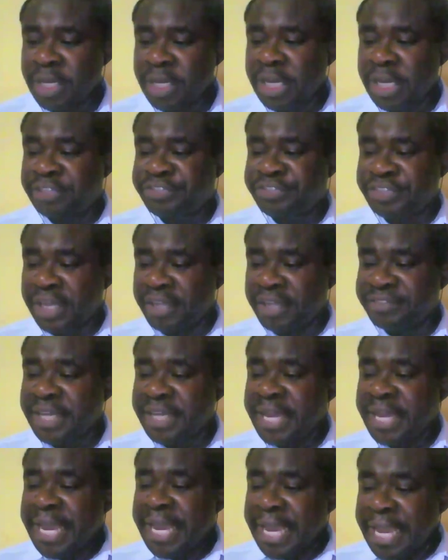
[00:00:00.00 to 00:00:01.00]
It says,
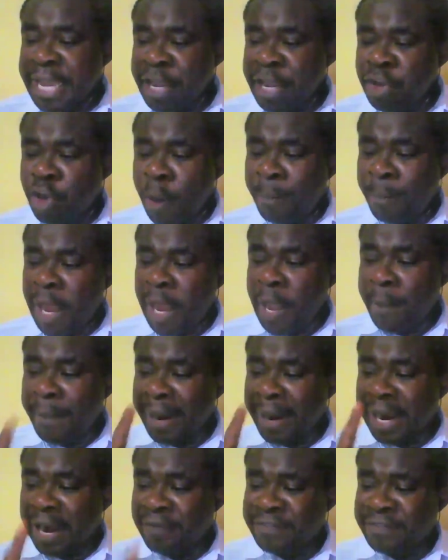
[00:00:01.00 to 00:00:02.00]
in complying with
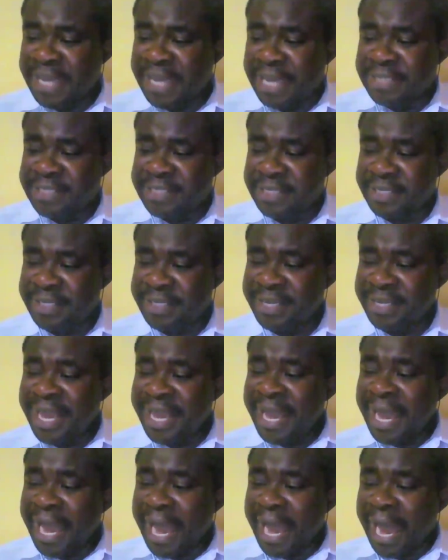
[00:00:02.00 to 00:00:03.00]
paragraph 30,
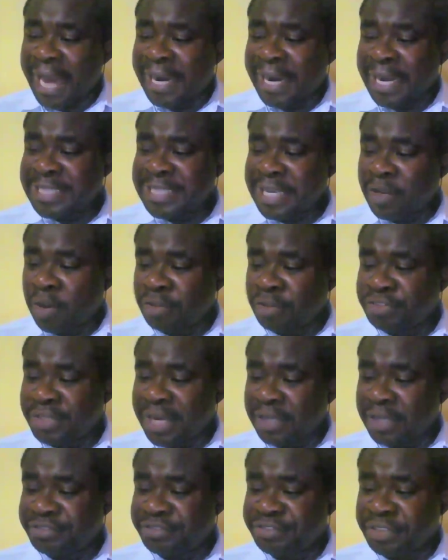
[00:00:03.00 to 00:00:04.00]
an entity
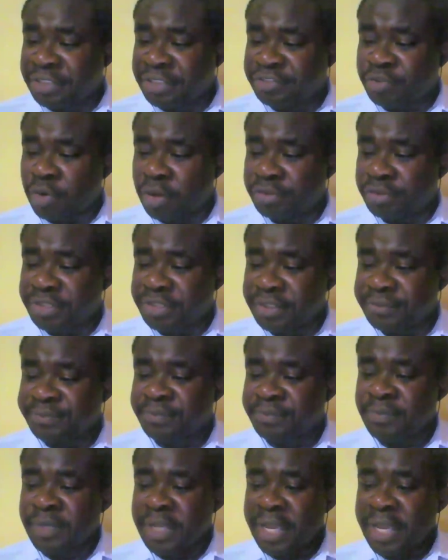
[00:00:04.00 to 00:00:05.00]
considers disclosing
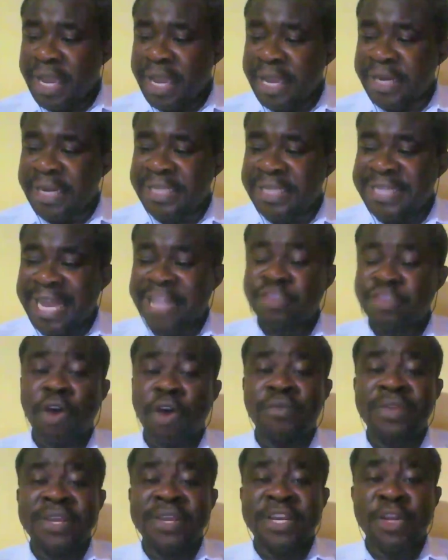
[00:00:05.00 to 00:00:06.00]
the title
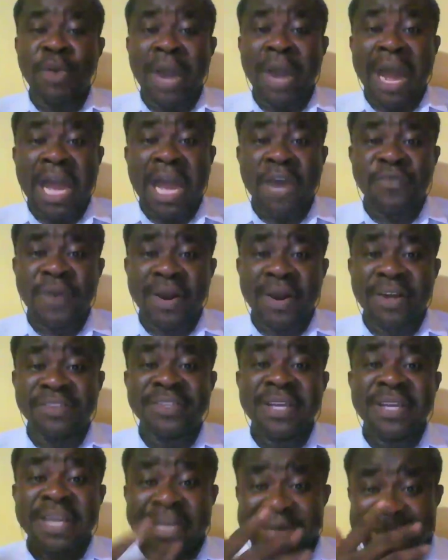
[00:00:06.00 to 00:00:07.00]
of the new IFRS.
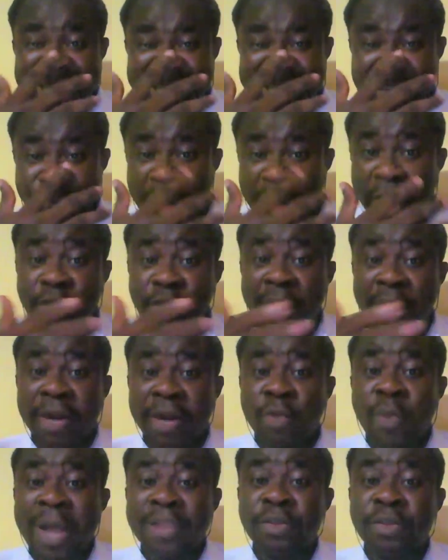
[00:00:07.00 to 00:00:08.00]
That is how you are
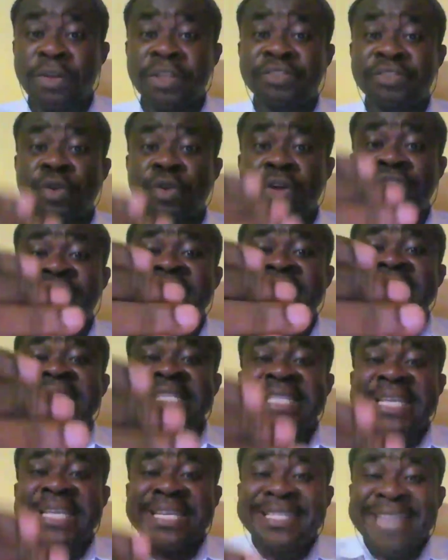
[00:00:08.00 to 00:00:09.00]
required to disclose
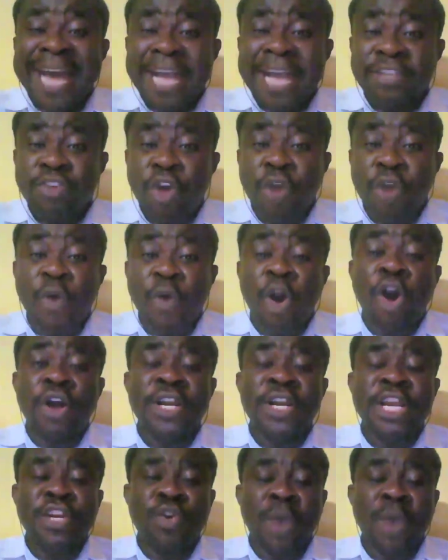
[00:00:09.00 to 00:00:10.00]
the title of all
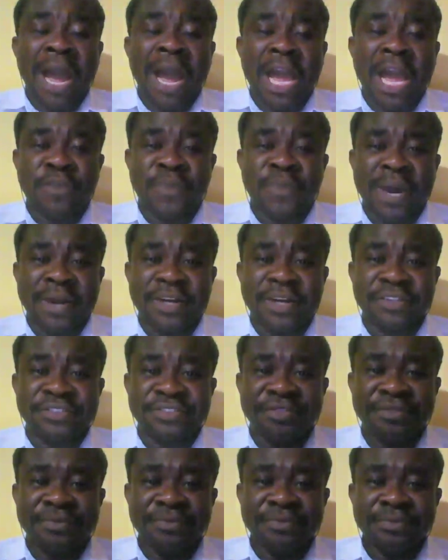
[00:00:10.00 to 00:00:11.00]
the new
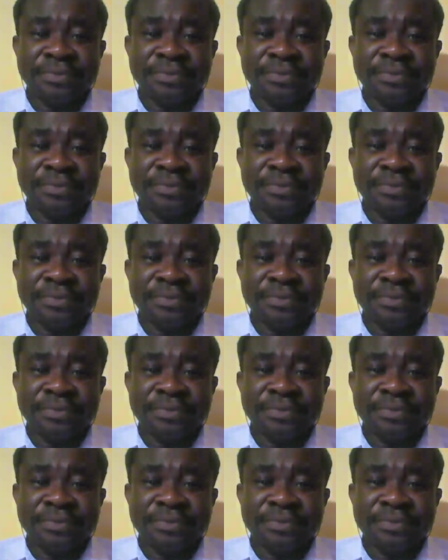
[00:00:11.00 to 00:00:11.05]
IFRS.